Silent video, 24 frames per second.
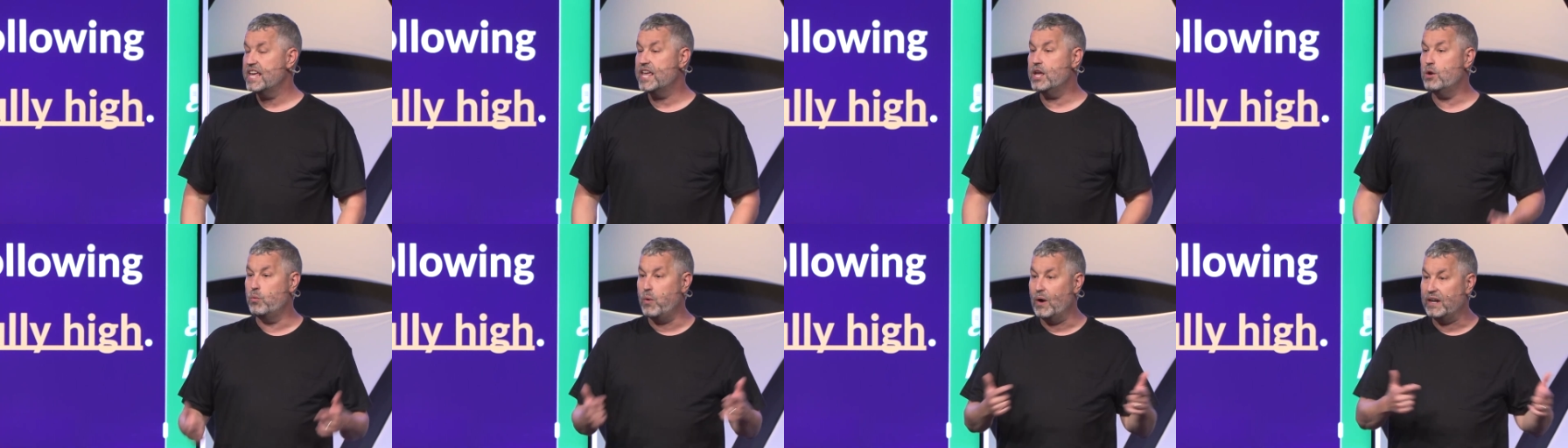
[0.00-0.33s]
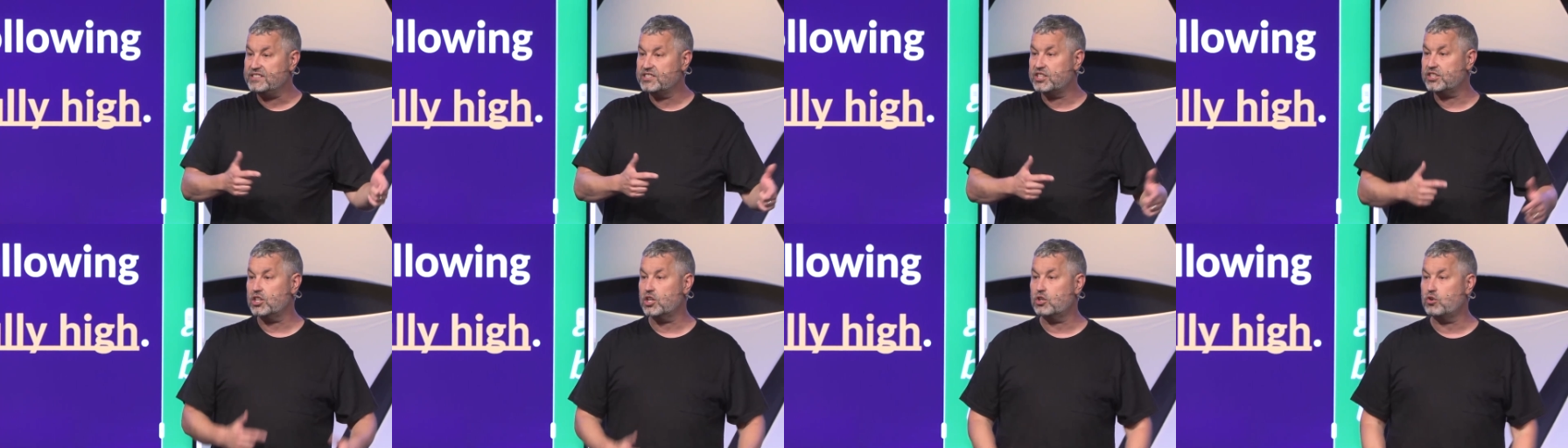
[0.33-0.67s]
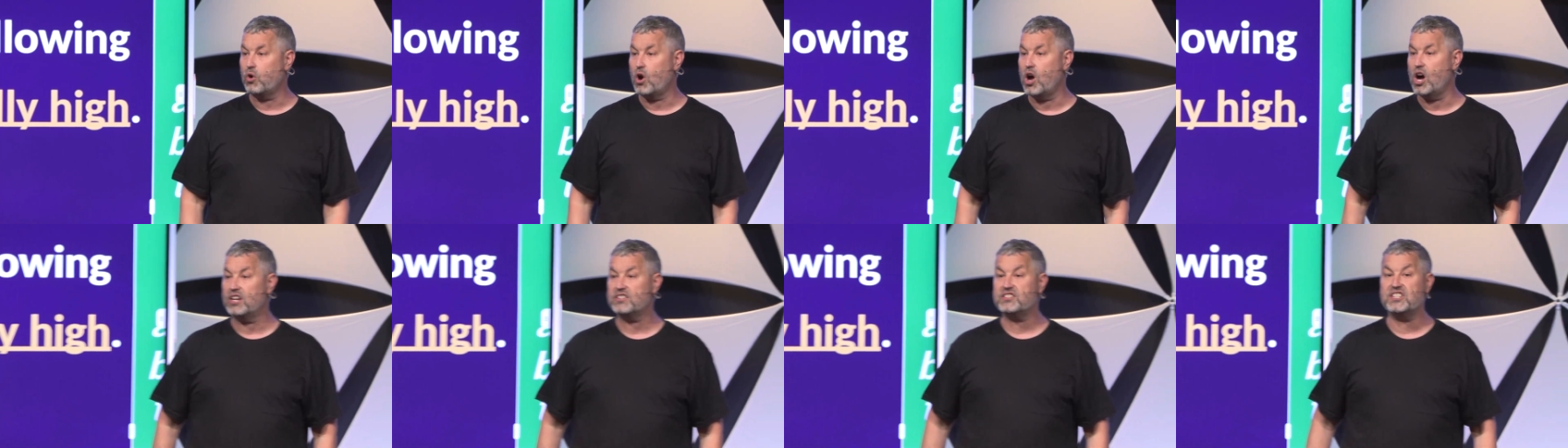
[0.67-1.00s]
He went to the
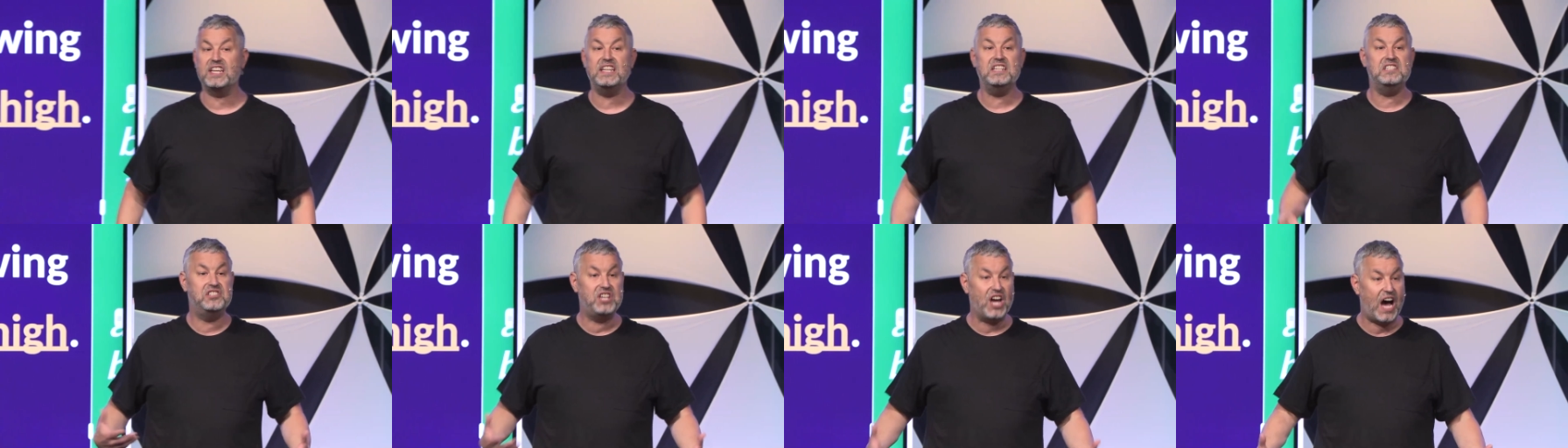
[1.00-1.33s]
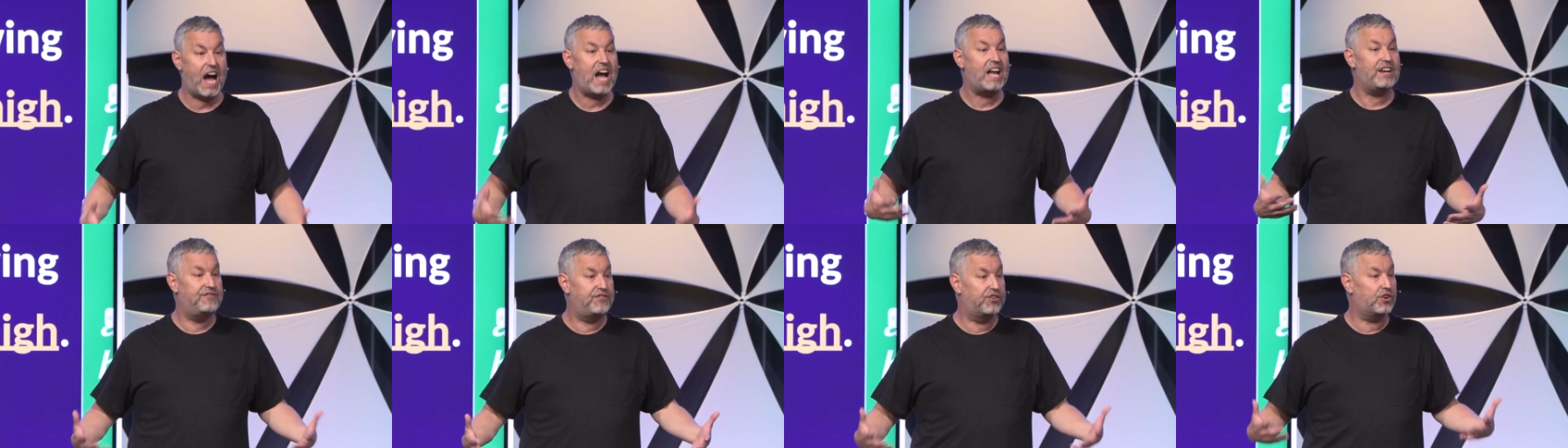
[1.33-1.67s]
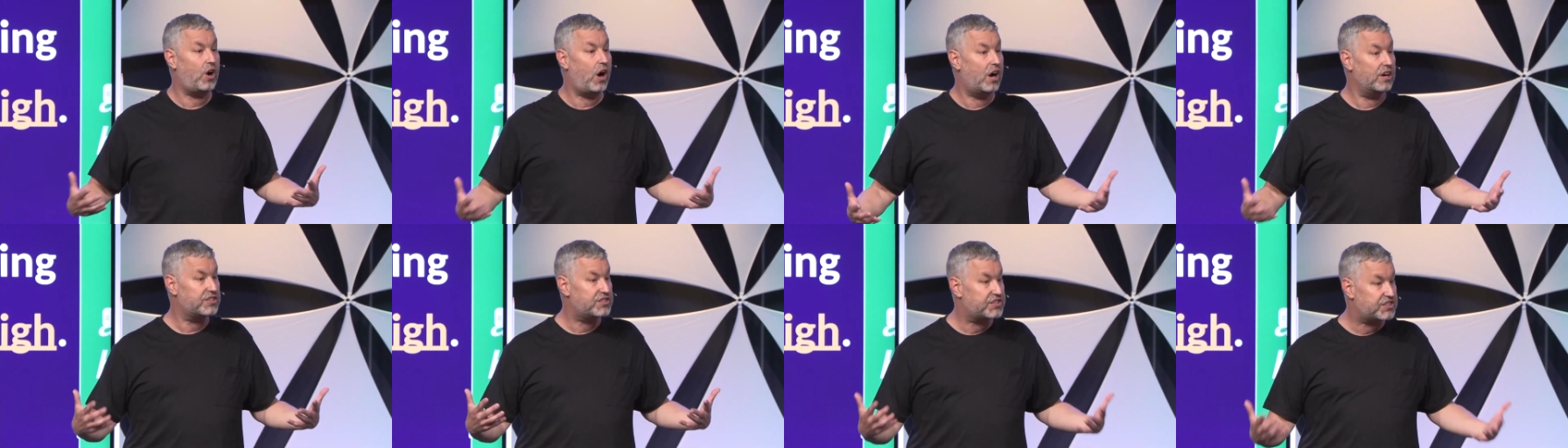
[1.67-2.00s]
cross. He died
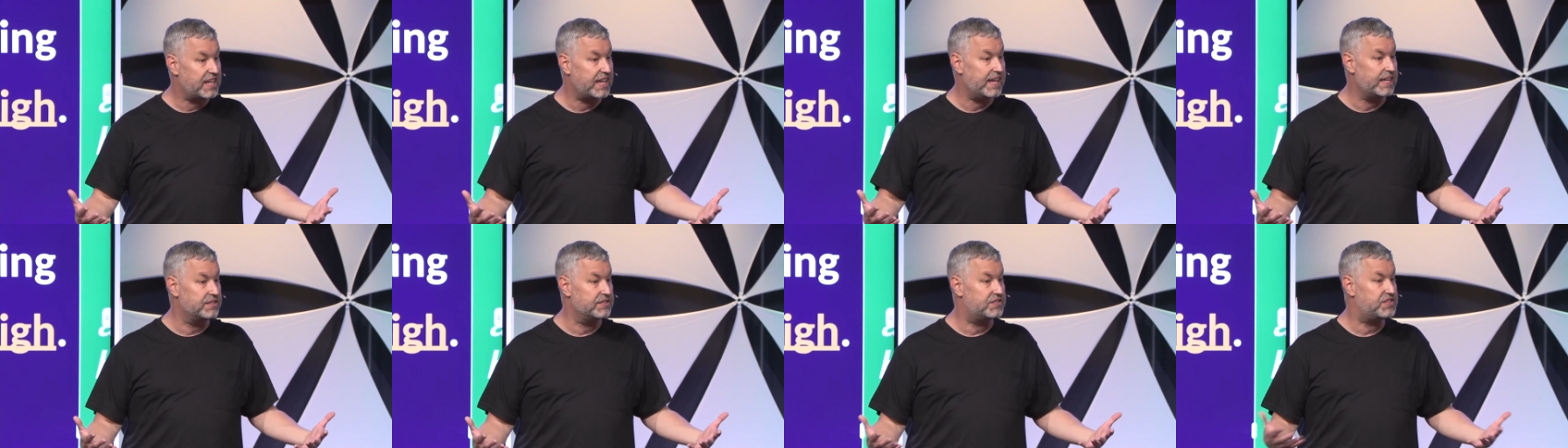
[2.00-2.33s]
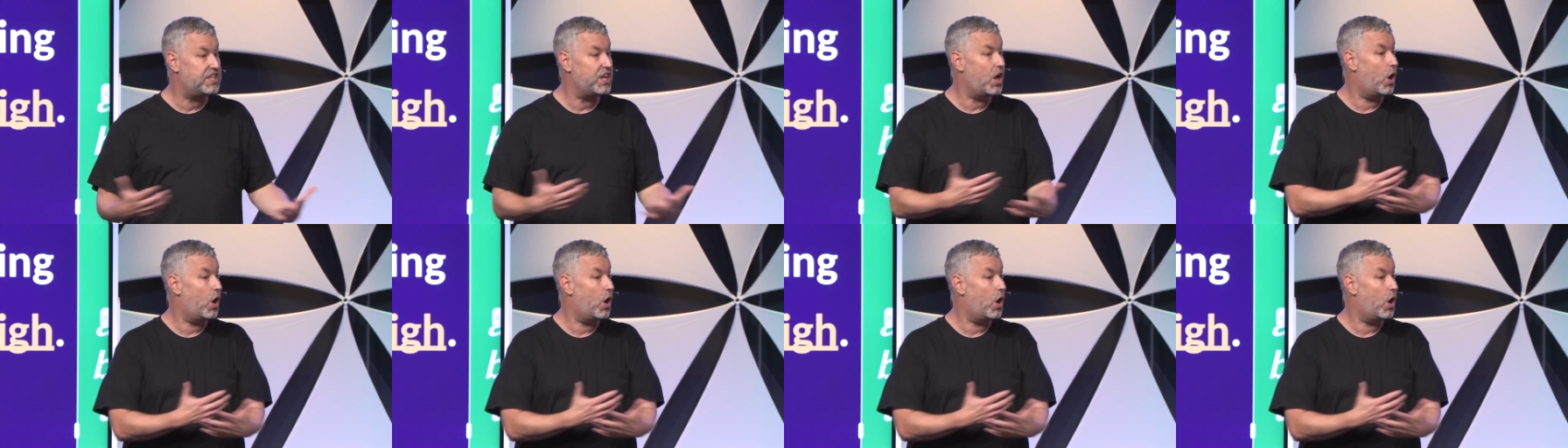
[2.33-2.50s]
for our sins.